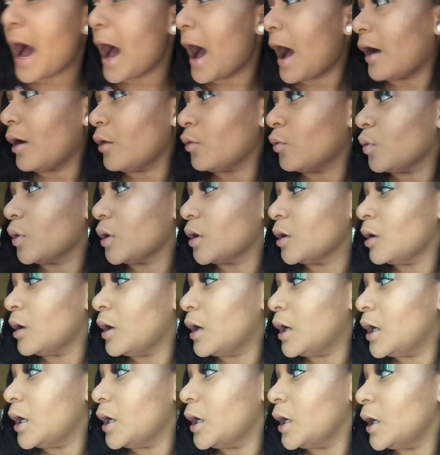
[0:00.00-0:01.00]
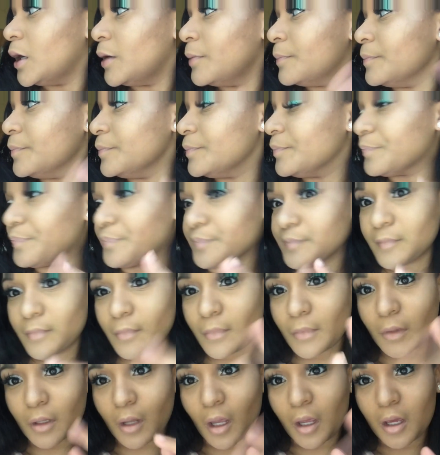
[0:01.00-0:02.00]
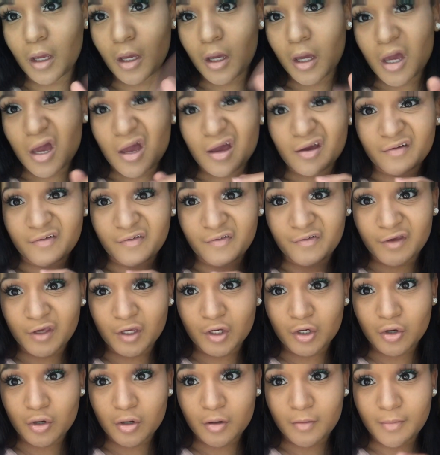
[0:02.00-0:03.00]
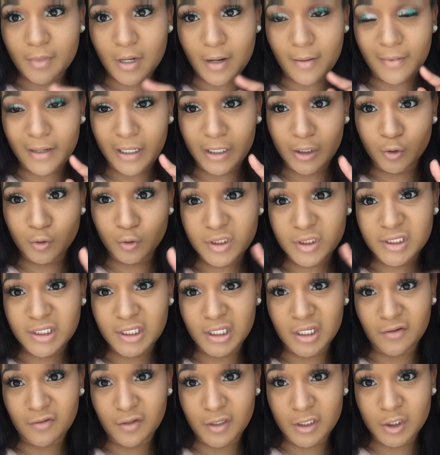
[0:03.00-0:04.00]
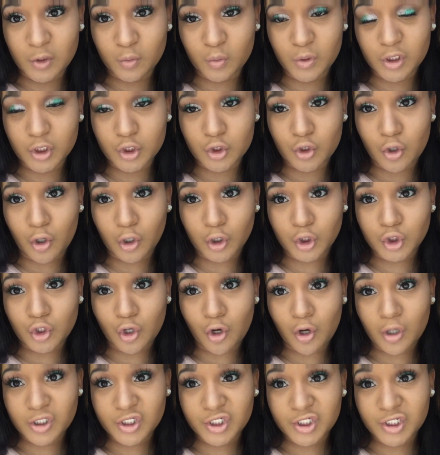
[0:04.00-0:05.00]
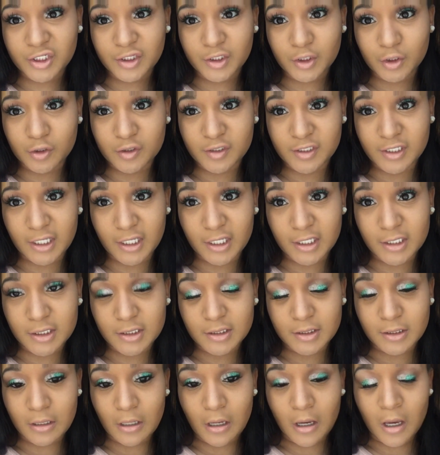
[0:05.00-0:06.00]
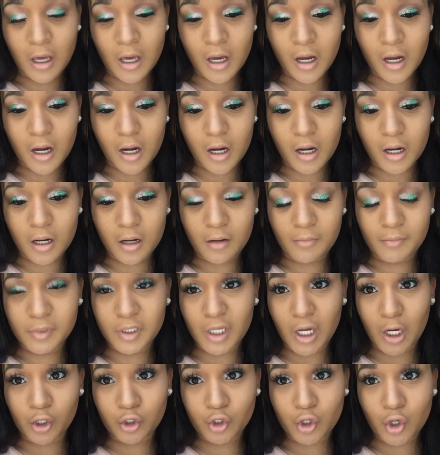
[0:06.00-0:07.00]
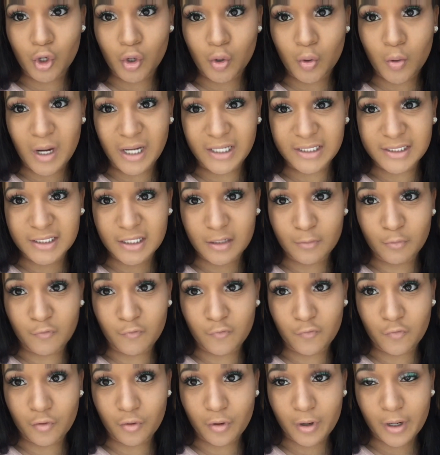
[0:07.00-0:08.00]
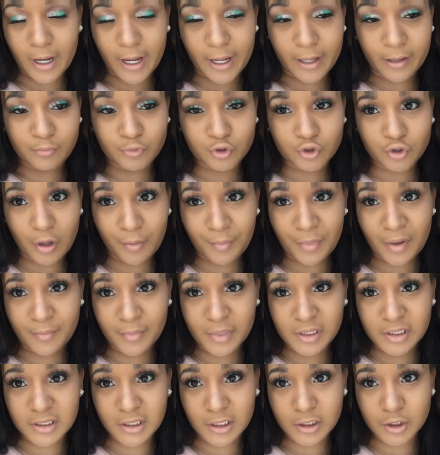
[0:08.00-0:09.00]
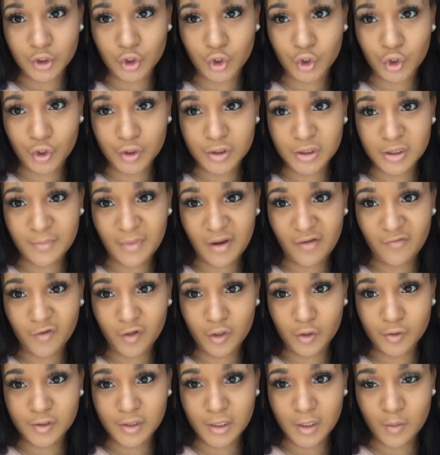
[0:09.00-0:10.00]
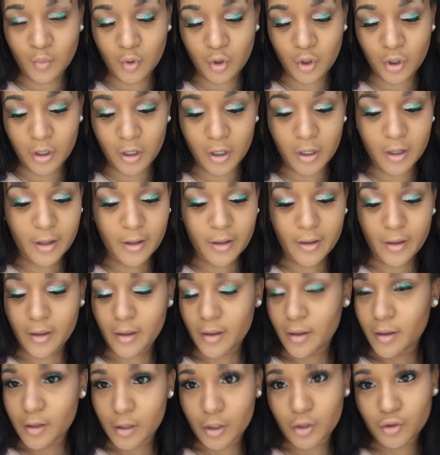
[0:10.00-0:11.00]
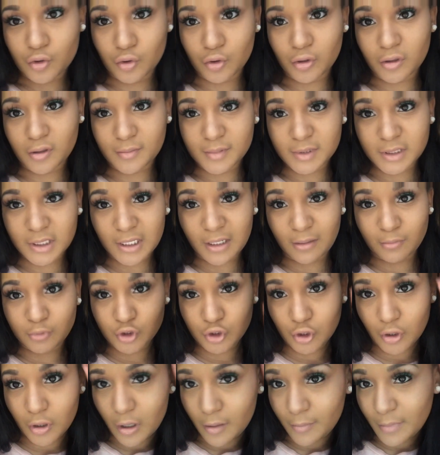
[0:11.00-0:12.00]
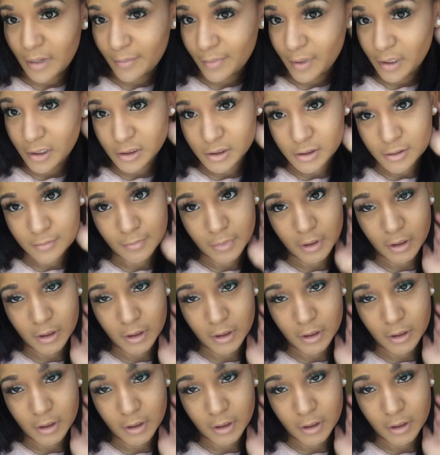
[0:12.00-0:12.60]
I will um film my series, which is called Talk Shit Thursdays. Um, y'all know I said before, I am trying my best not to curse in my videos anymore. You know what I'm saying? I'm trying my best.